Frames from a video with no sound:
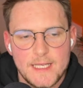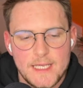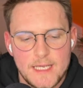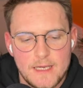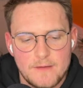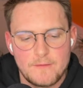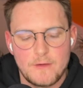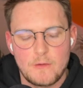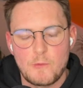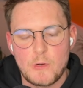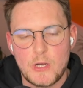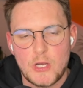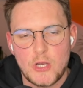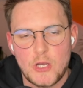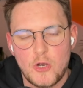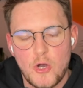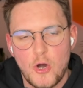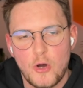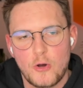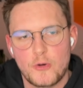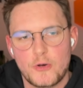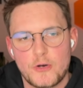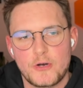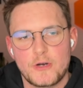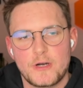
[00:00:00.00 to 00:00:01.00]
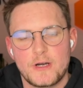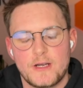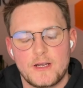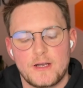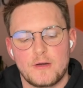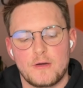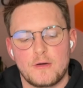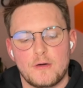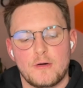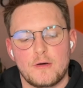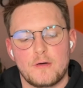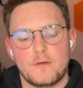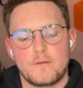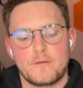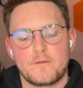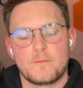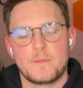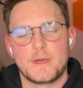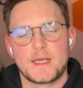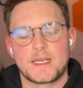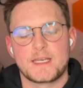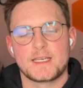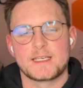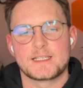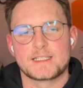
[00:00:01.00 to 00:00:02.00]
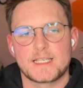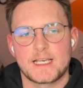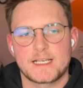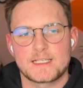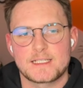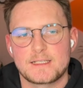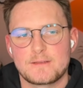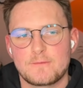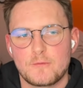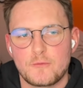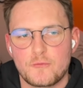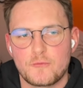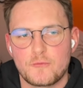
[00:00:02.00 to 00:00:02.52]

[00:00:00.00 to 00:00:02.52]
have our core of making successful